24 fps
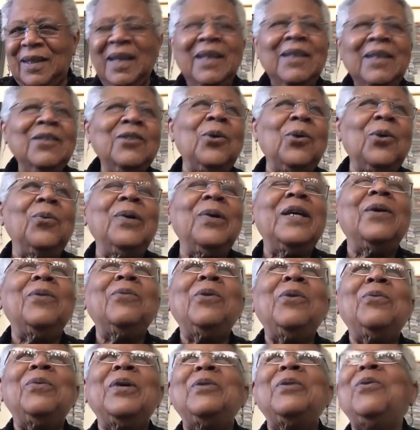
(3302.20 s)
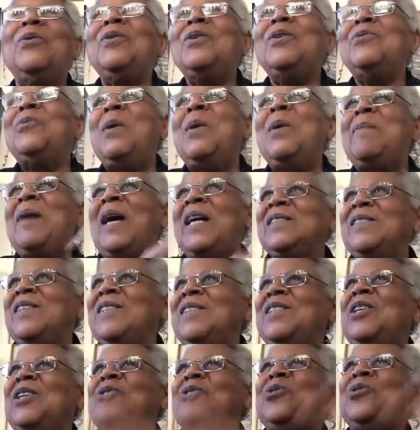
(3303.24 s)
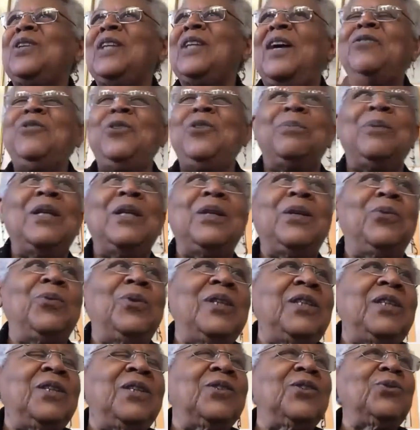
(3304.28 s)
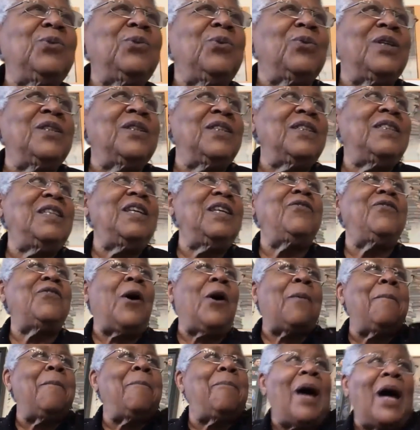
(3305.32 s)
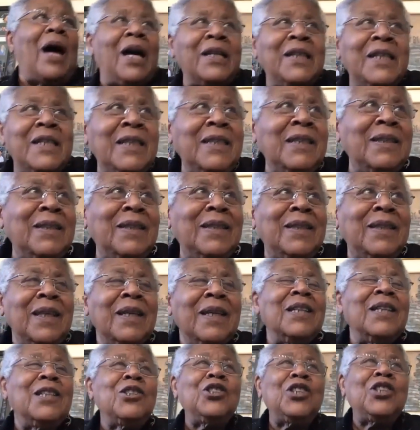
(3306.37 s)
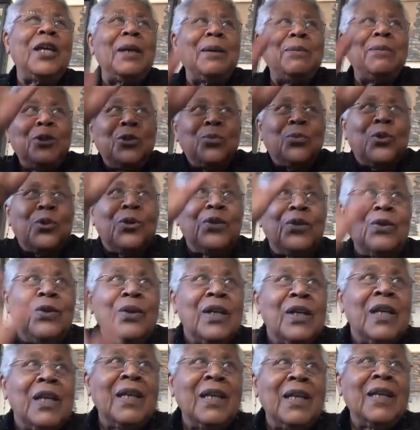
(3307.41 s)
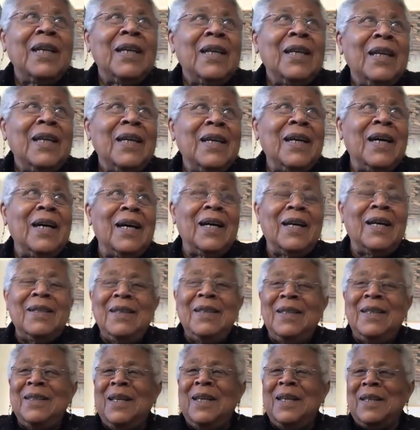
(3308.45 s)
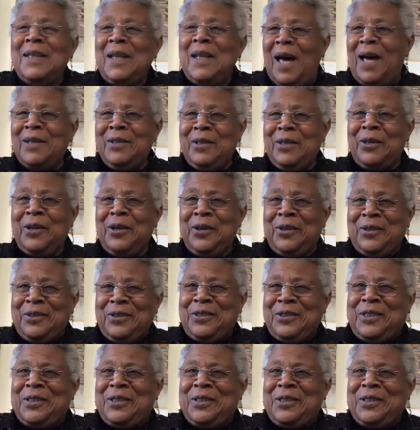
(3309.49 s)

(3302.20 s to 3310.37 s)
So we, when we went back to Central after many years, we wanted to see if our bodies shapes were uh, in the lockers,